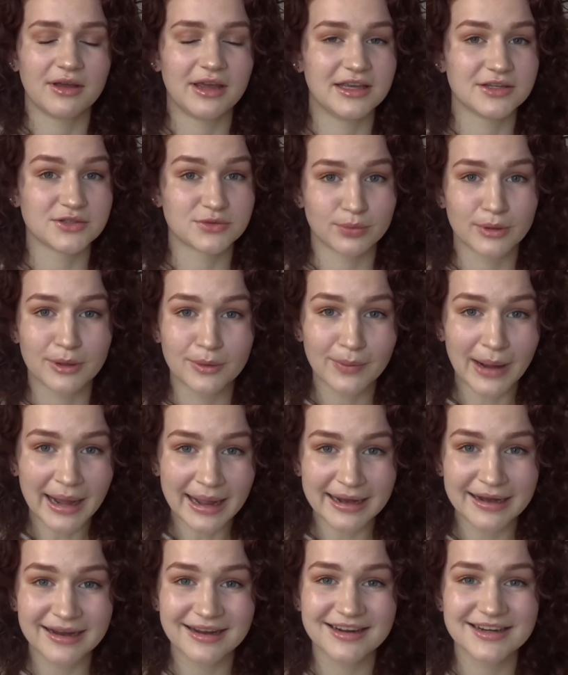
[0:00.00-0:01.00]
is
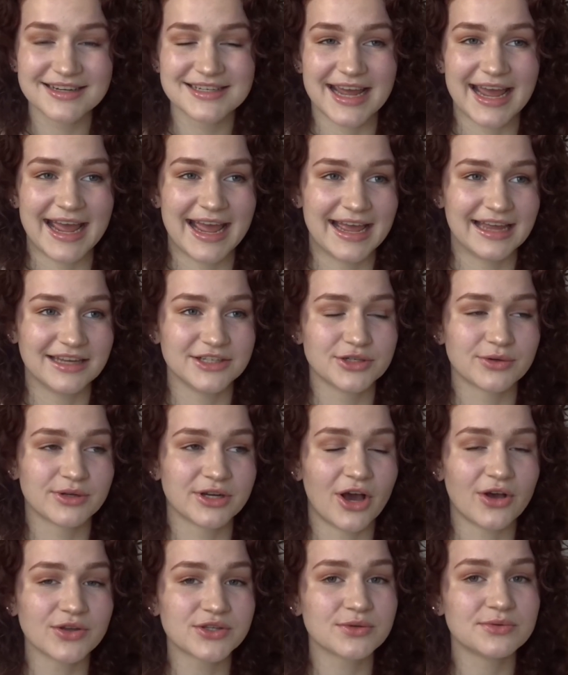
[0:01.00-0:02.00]
required and you
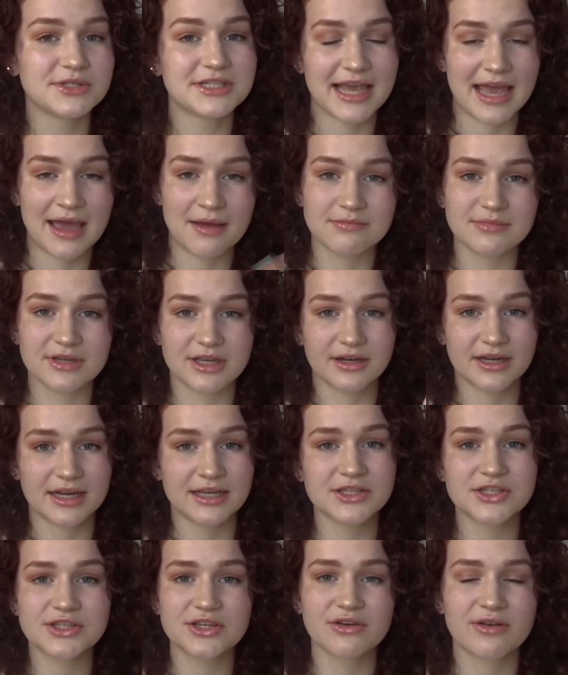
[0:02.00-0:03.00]
can also DM me on
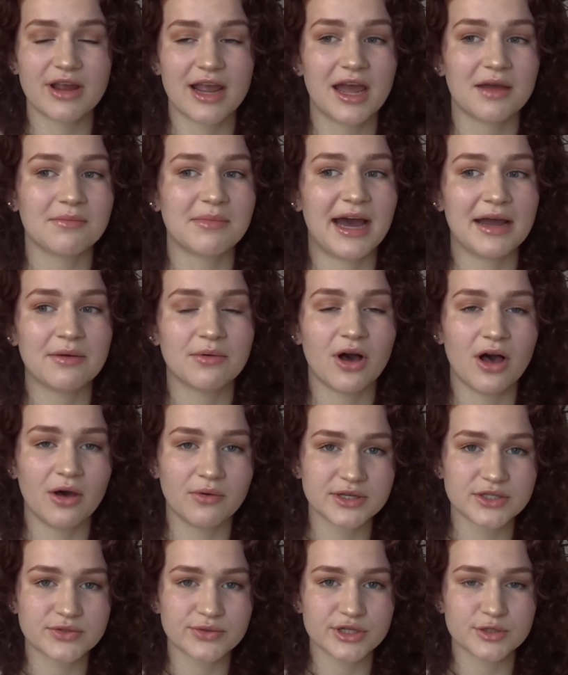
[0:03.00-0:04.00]
Instagram. I will
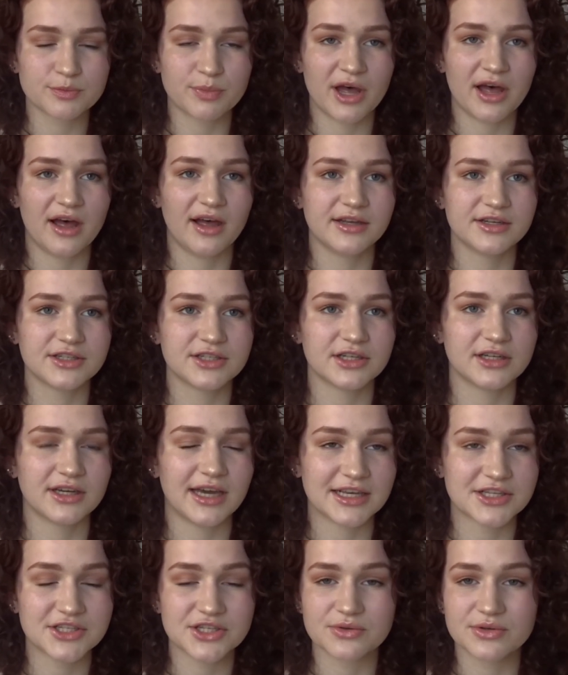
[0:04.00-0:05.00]
always respond
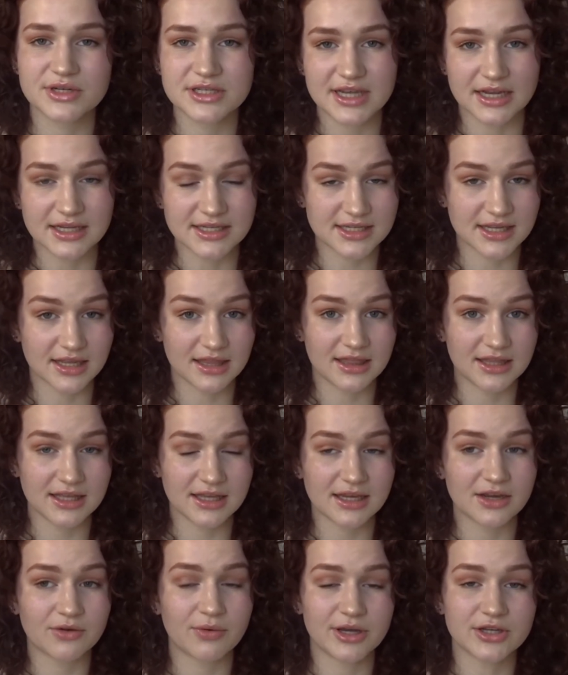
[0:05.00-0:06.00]
as soon as I see
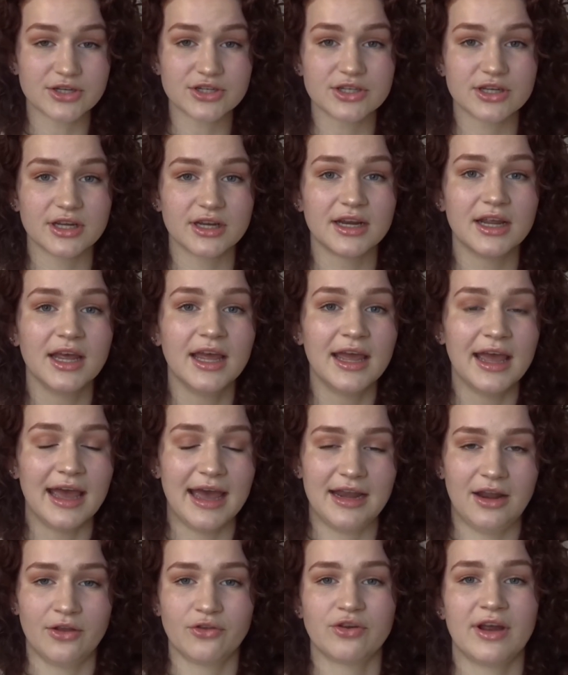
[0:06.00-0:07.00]
the question
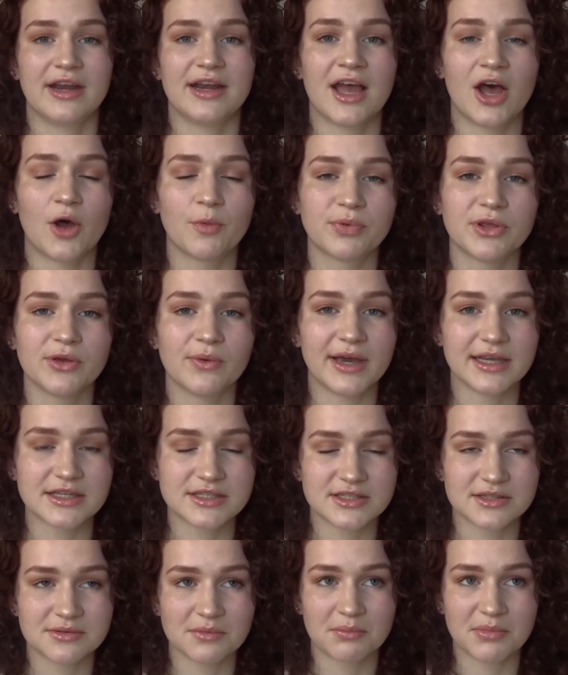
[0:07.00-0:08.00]
and I'll try to help you
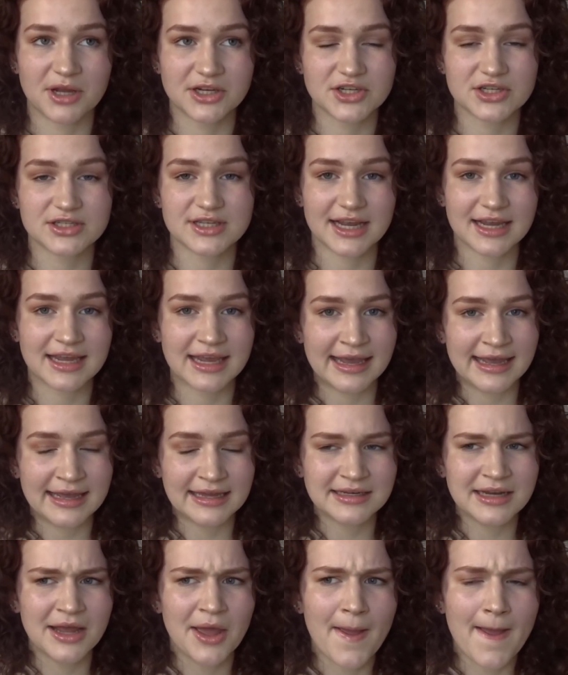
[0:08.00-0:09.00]
as much as I
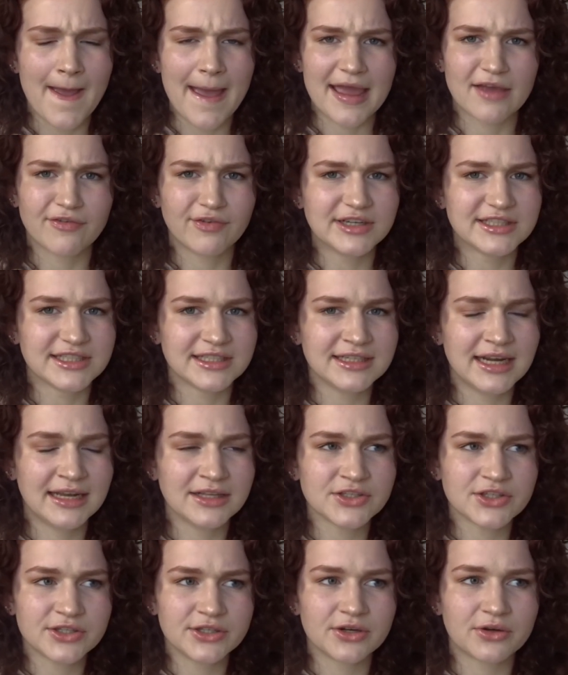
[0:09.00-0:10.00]
can. If I didn't
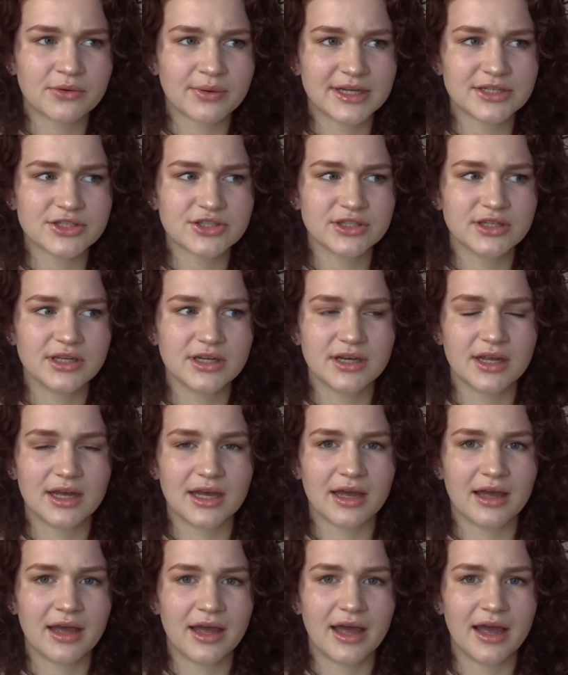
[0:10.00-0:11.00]
answer your
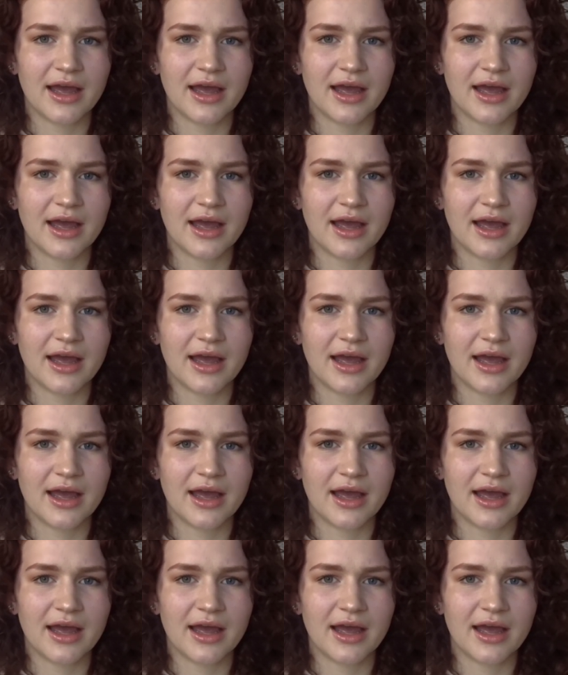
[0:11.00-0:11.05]
question,